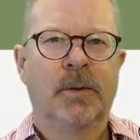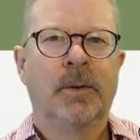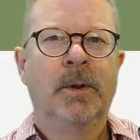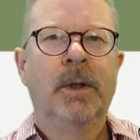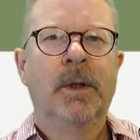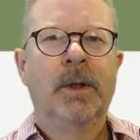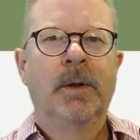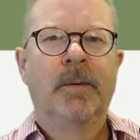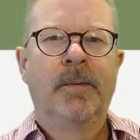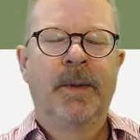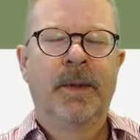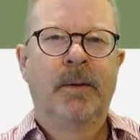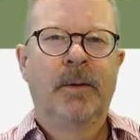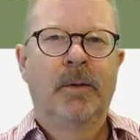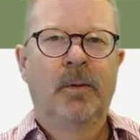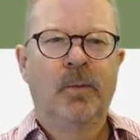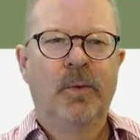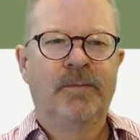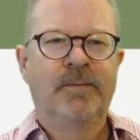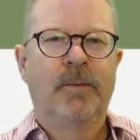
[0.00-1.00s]
we
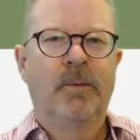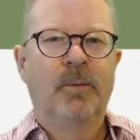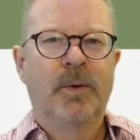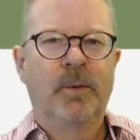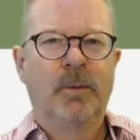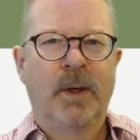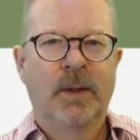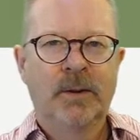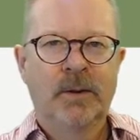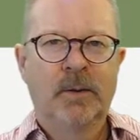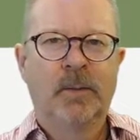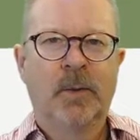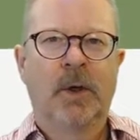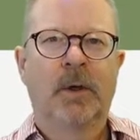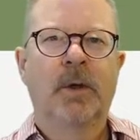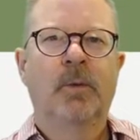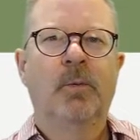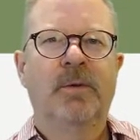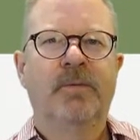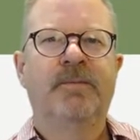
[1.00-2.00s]
went to the market, we
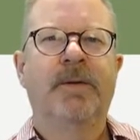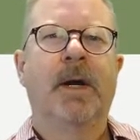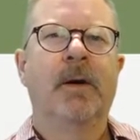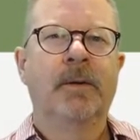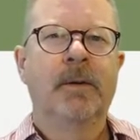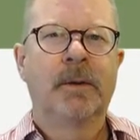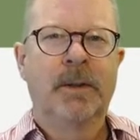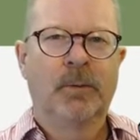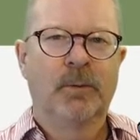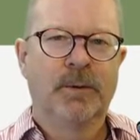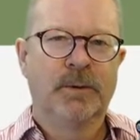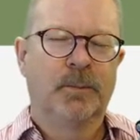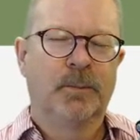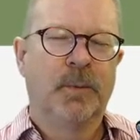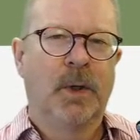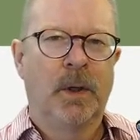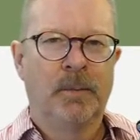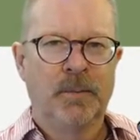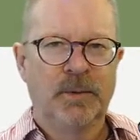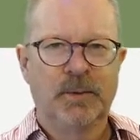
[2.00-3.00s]
found that there were some
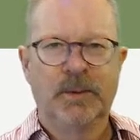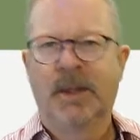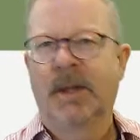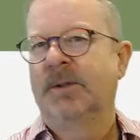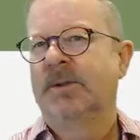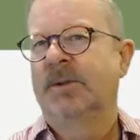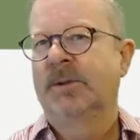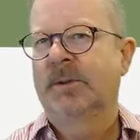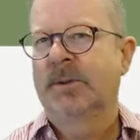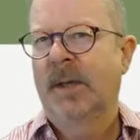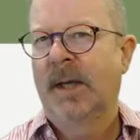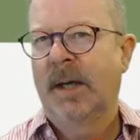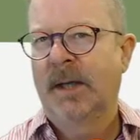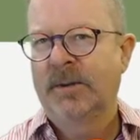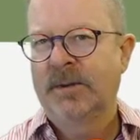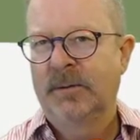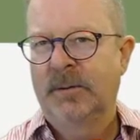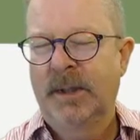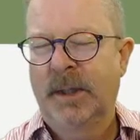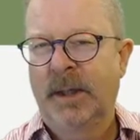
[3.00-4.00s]
problems, we
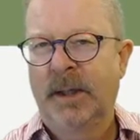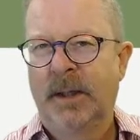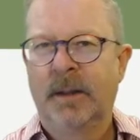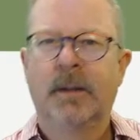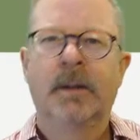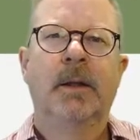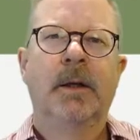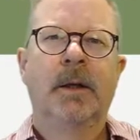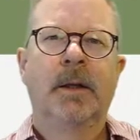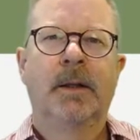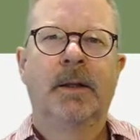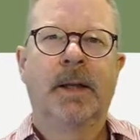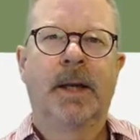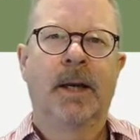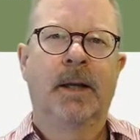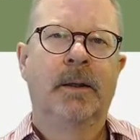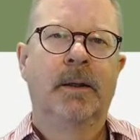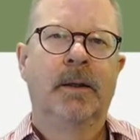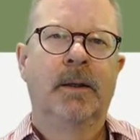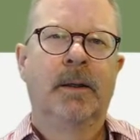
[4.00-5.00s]
ascertained
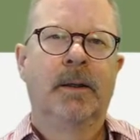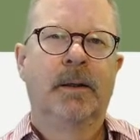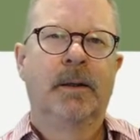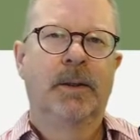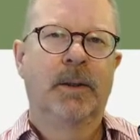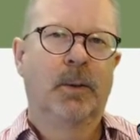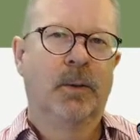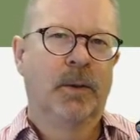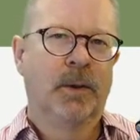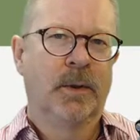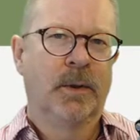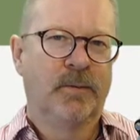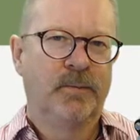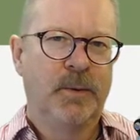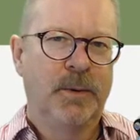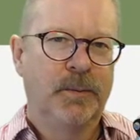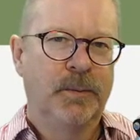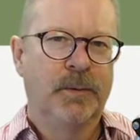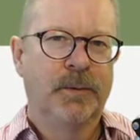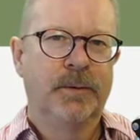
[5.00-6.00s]
that there were enough
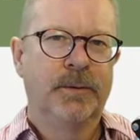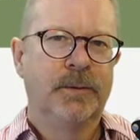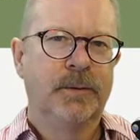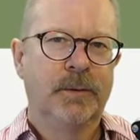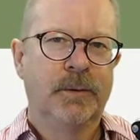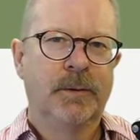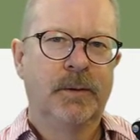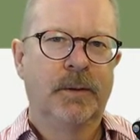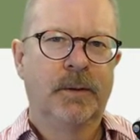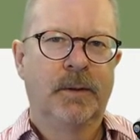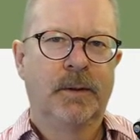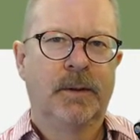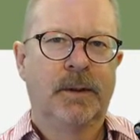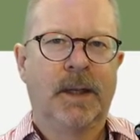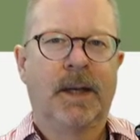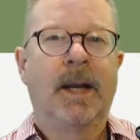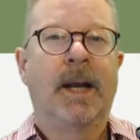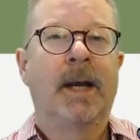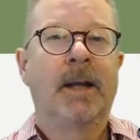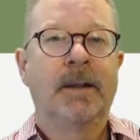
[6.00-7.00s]
people
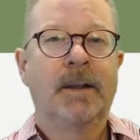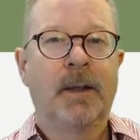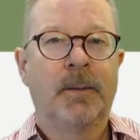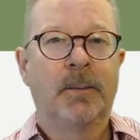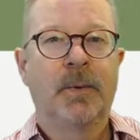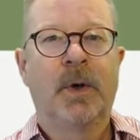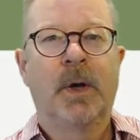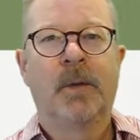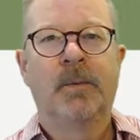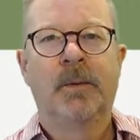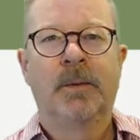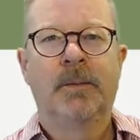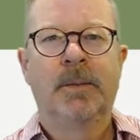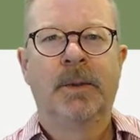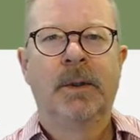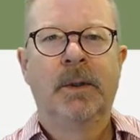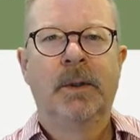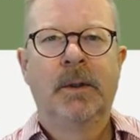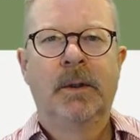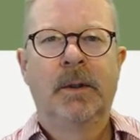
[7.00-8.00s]
that had that
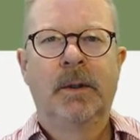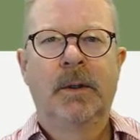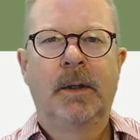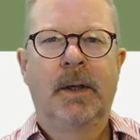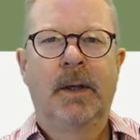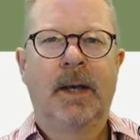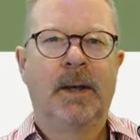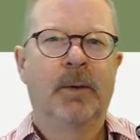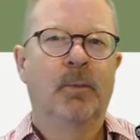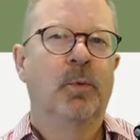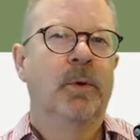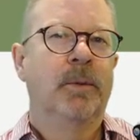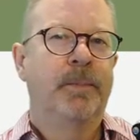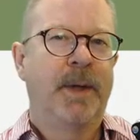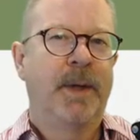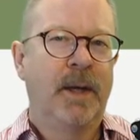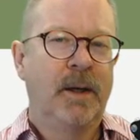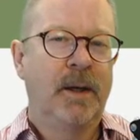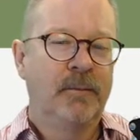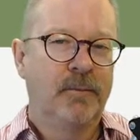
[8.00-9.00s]
problem and would
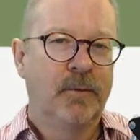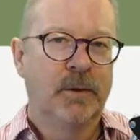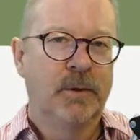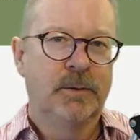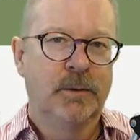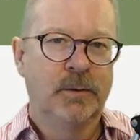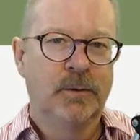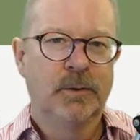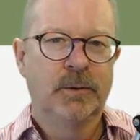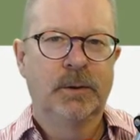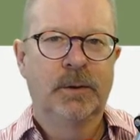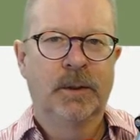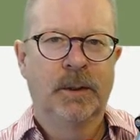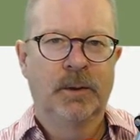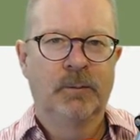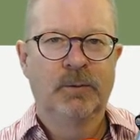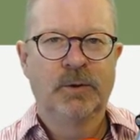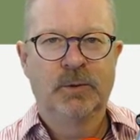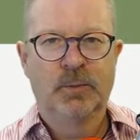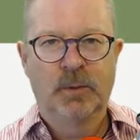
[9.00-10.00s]
pay for a solution
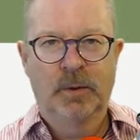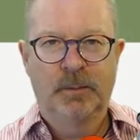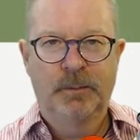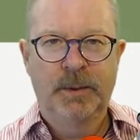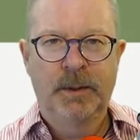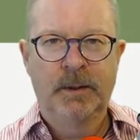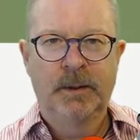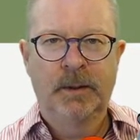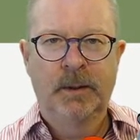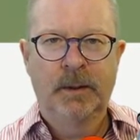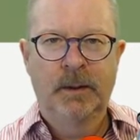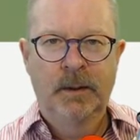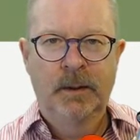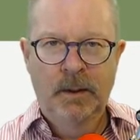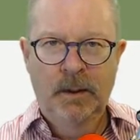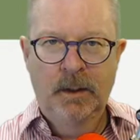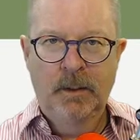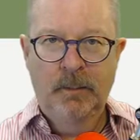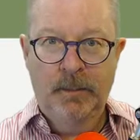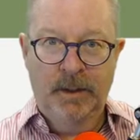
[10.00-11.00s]
that was worth building.
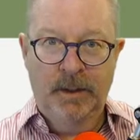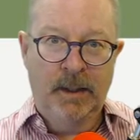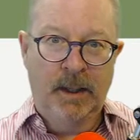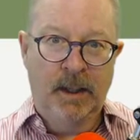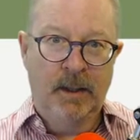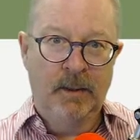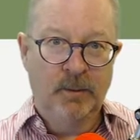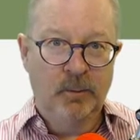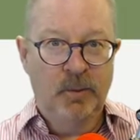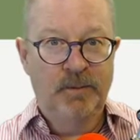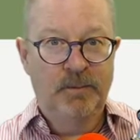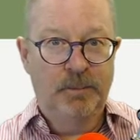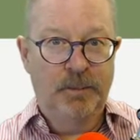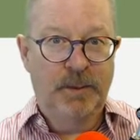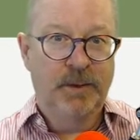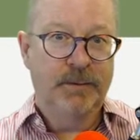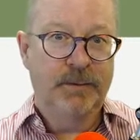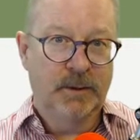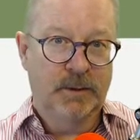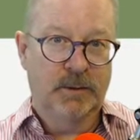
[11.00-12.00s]
But now that we've
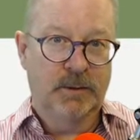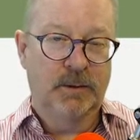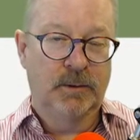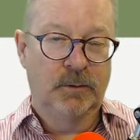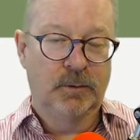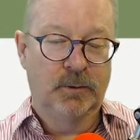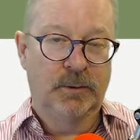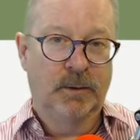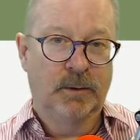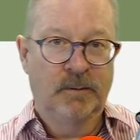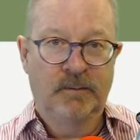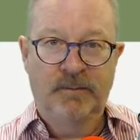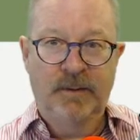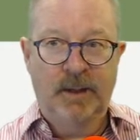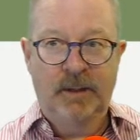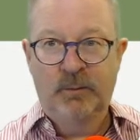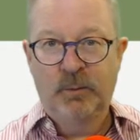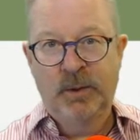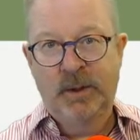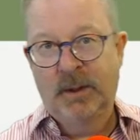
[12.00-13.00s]
built the solution, in
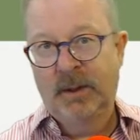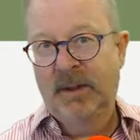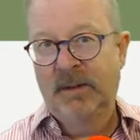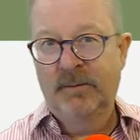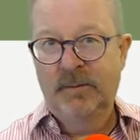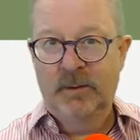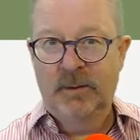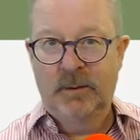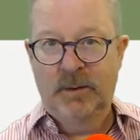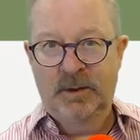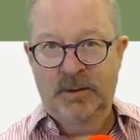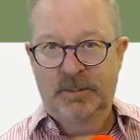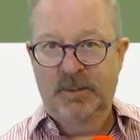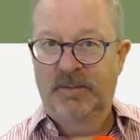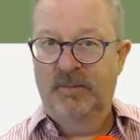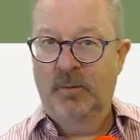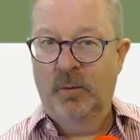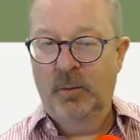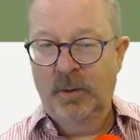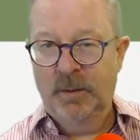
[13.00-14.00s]
fact, we can even do this
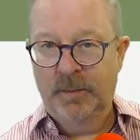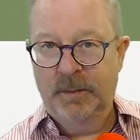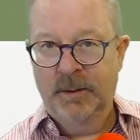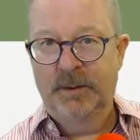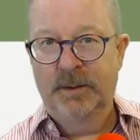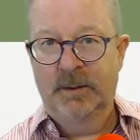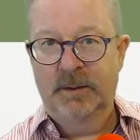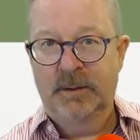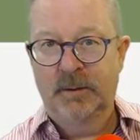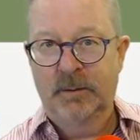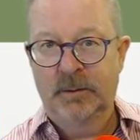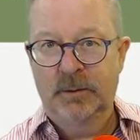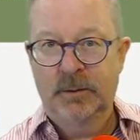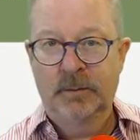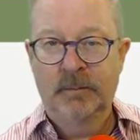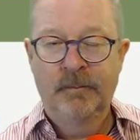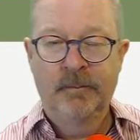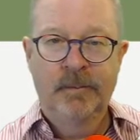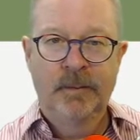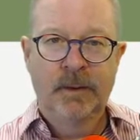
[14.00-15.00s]
before we build the
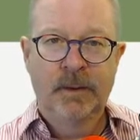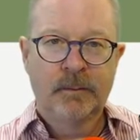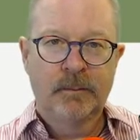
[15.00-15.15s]
solution,